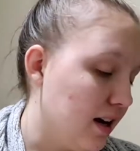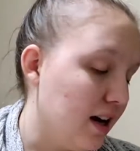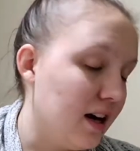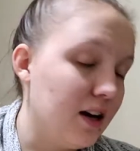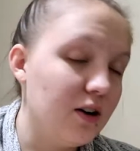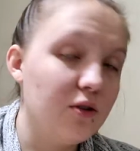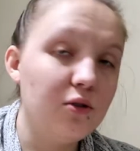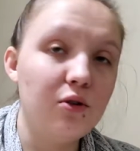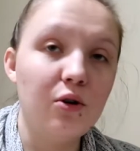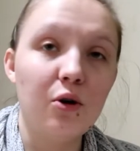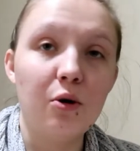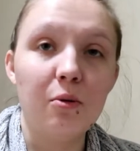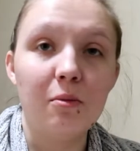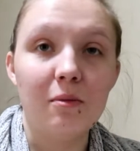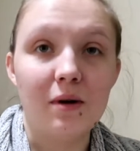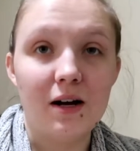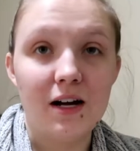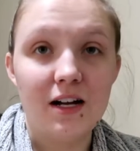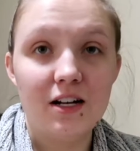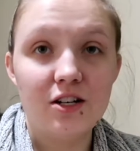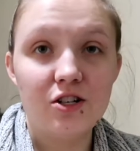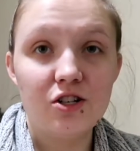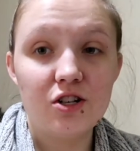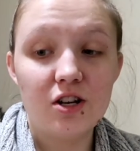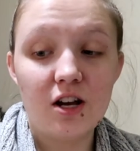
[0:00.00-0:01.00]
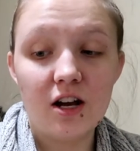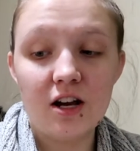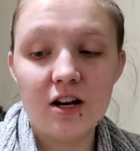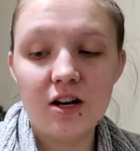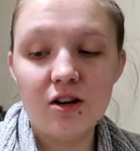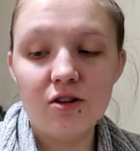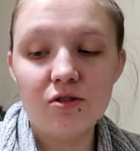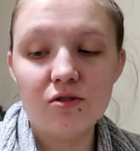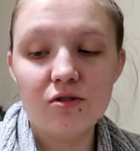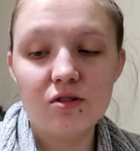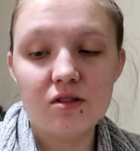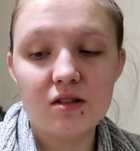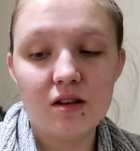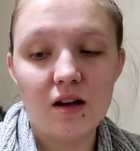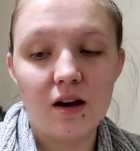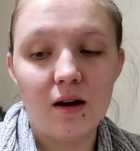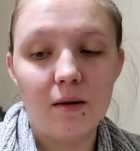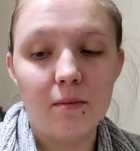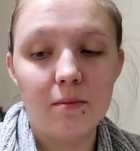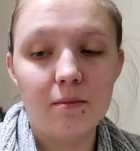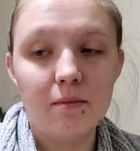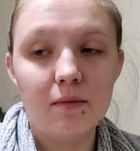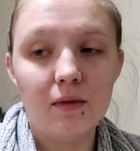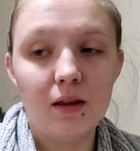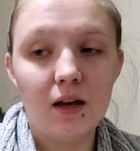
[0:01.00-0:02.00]
I don't know much. I know
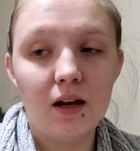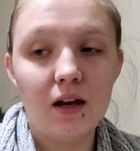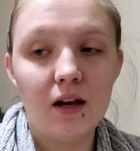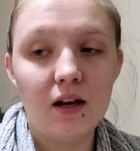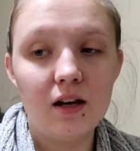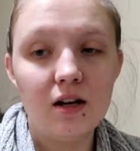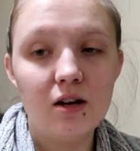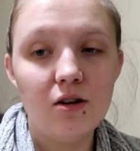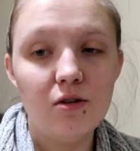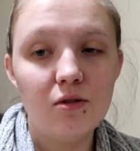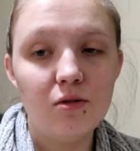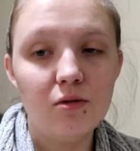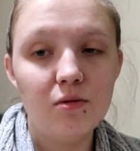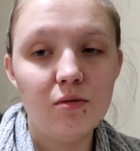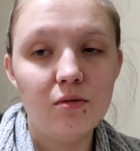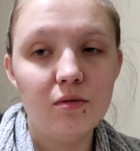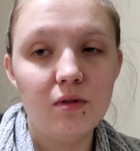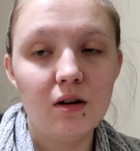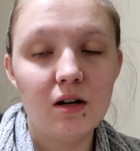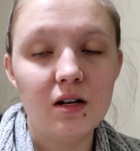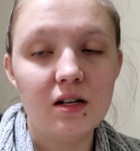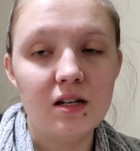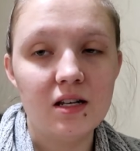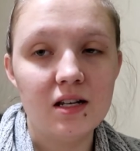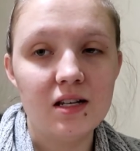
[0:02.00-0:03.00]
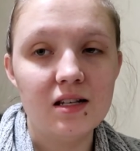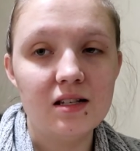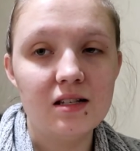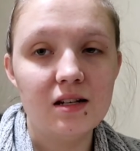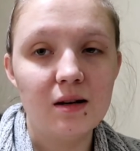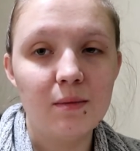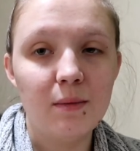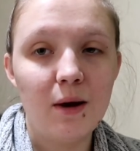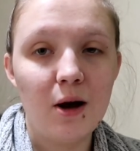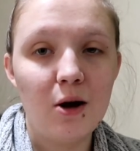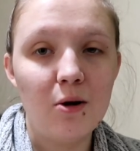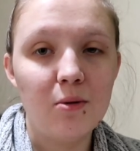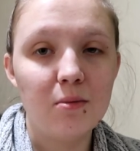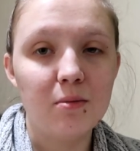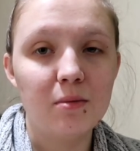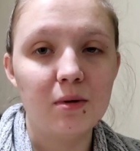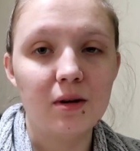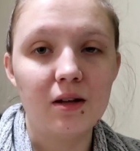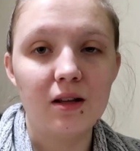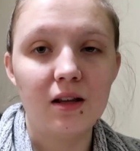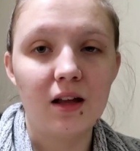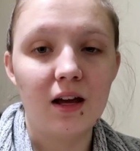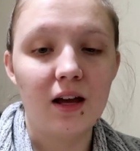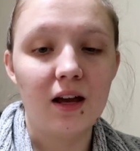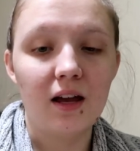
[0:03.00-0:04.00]
some. Like, I know a decent amount,
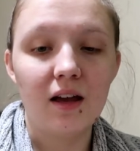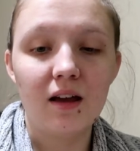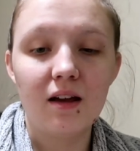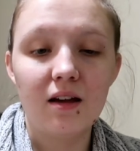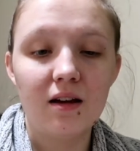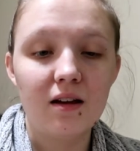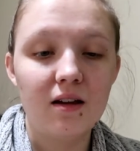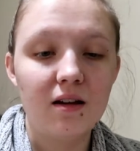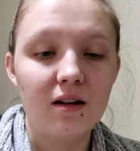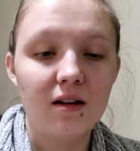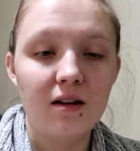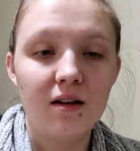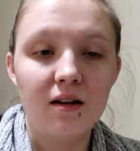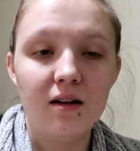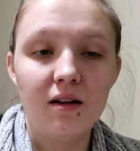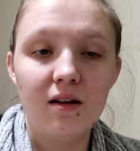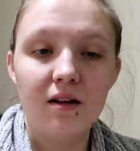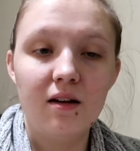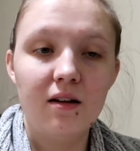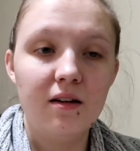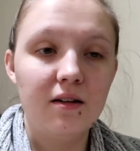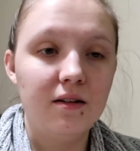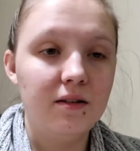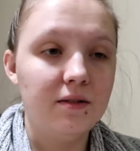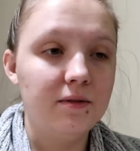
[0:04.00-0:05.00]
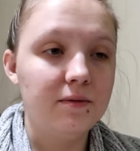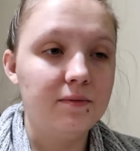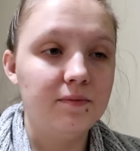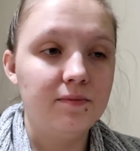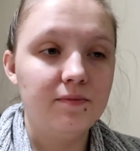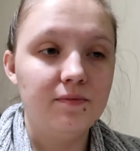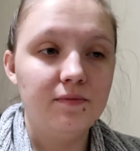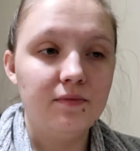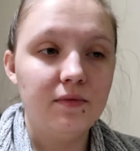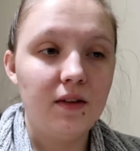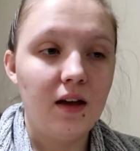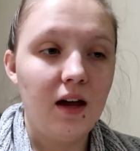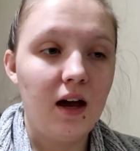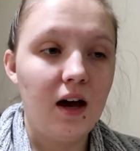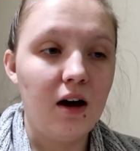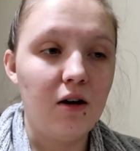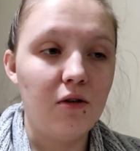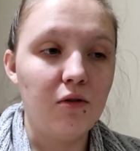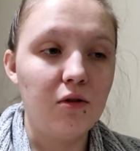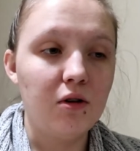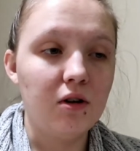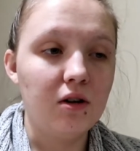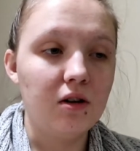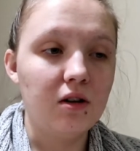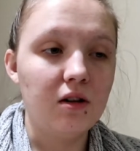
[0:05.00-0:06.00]
but, like,
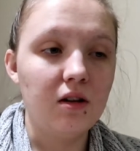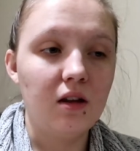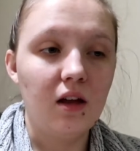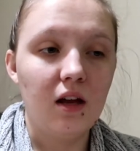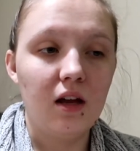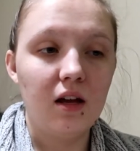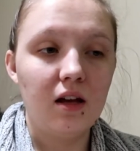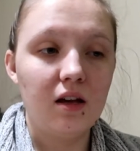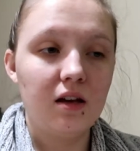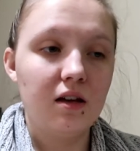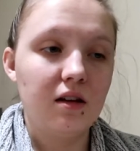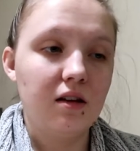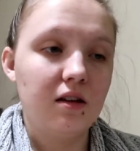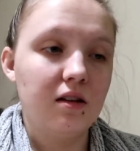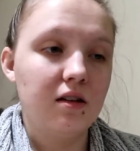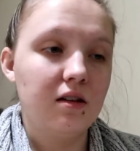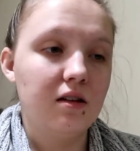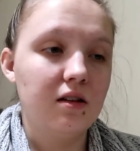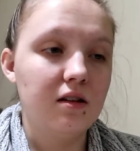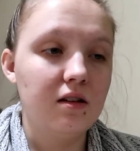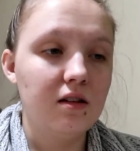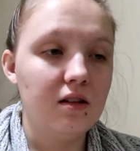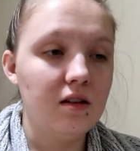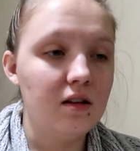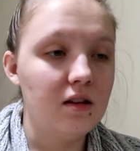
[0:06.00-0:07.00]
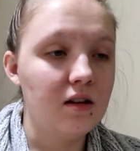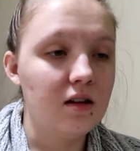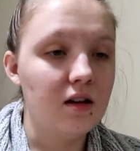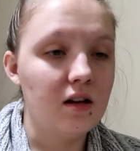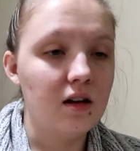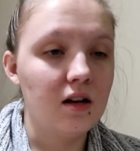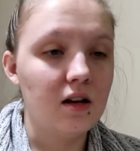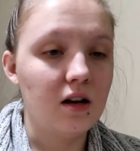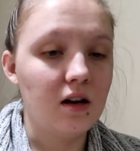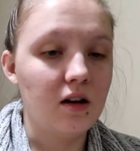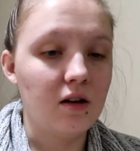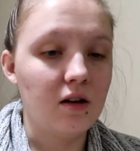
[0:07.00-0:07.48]
how to, like, get